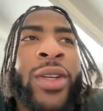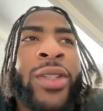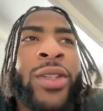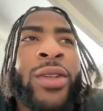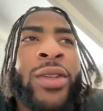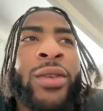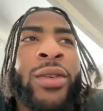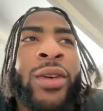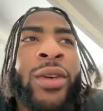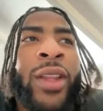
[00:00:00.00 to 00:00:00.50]

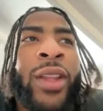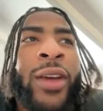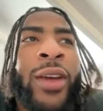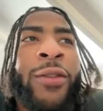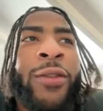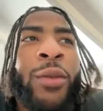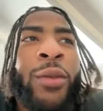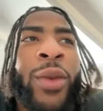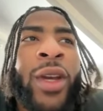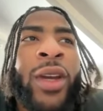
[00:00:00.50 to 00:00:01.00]
So I
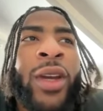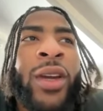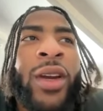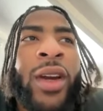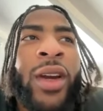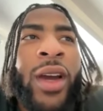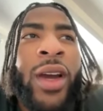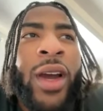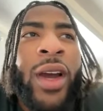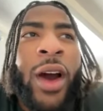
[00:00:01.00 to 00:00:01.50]
think for me,
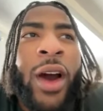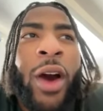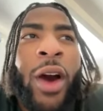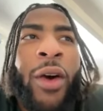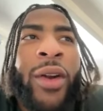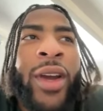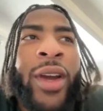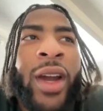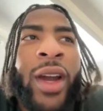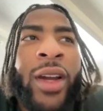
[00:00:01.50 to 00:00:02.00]
I
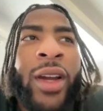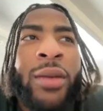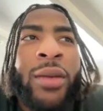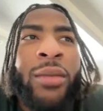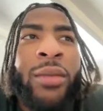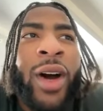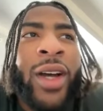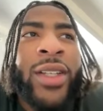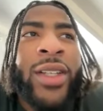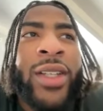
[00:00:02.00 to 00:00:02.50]
already got a good
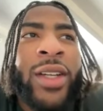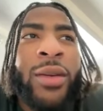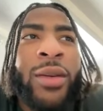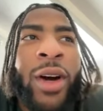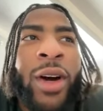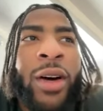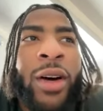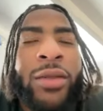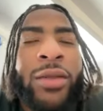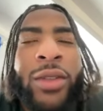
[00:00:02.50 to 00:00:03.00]
mindset
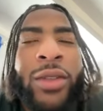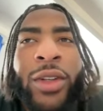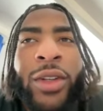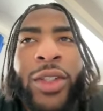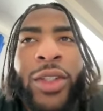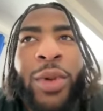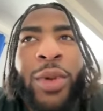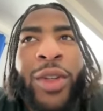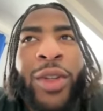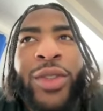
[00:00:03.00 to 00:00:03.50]
about you know
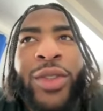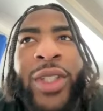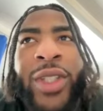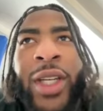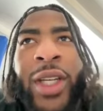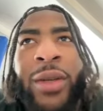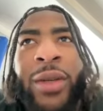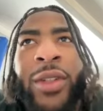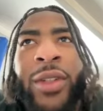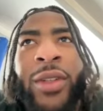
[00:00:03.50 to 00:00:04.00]
special
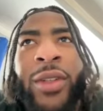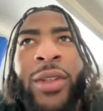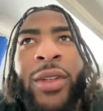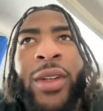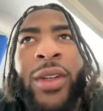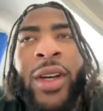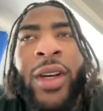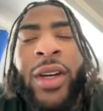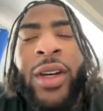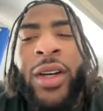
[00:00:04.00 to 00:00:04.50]
teams and
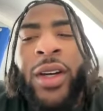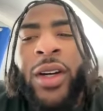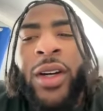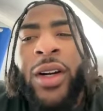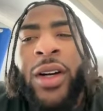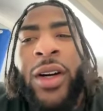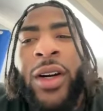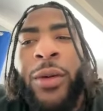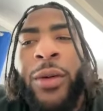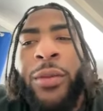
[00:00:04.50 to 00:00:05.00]

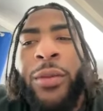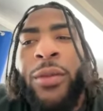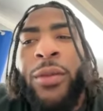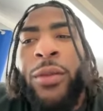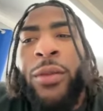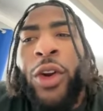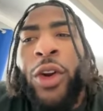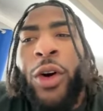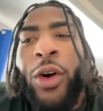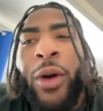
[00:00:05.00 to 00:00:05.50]
um,
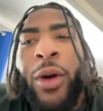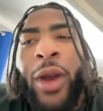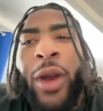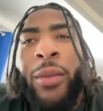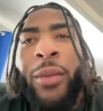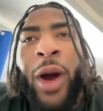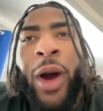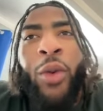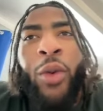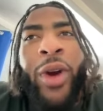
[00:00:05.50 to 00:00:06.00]
you know
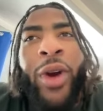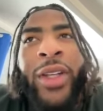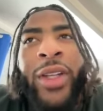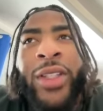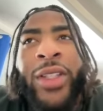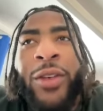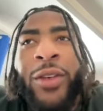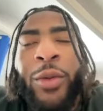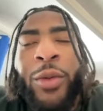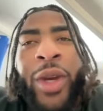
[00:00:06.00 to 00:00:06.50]
and my
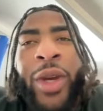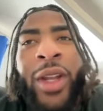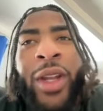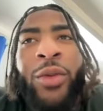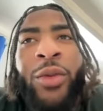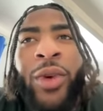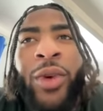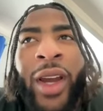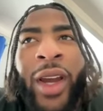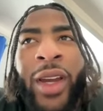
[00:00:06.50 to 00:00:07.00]
ways of
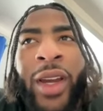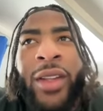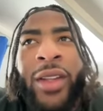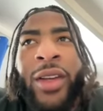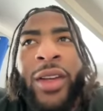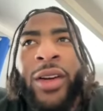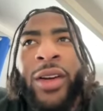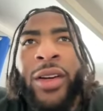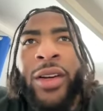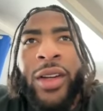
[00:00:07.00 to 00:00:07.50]
competing when I get
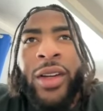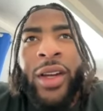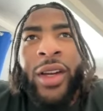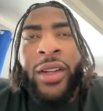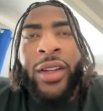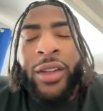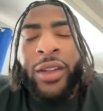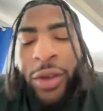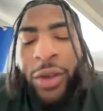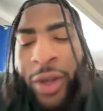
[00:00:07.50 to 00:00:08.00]
there
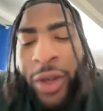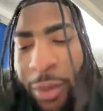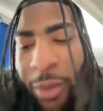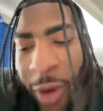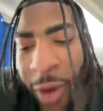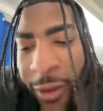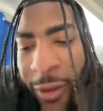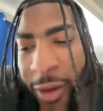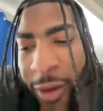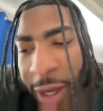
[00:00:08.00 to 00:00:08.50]
and you know get
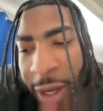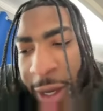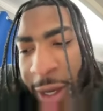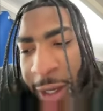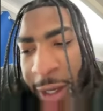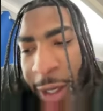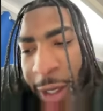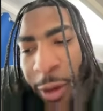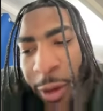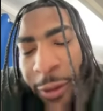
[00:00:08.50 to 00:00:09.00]
my
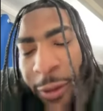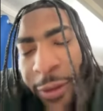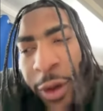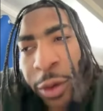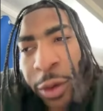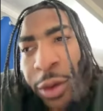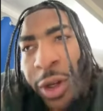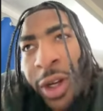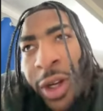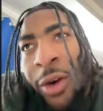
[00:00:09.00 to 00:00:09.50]
get my feet
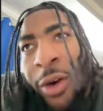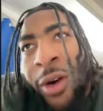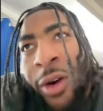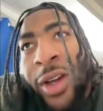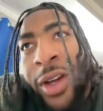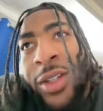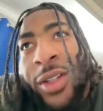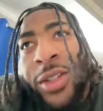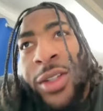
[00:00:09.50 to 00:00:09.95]
on that grass.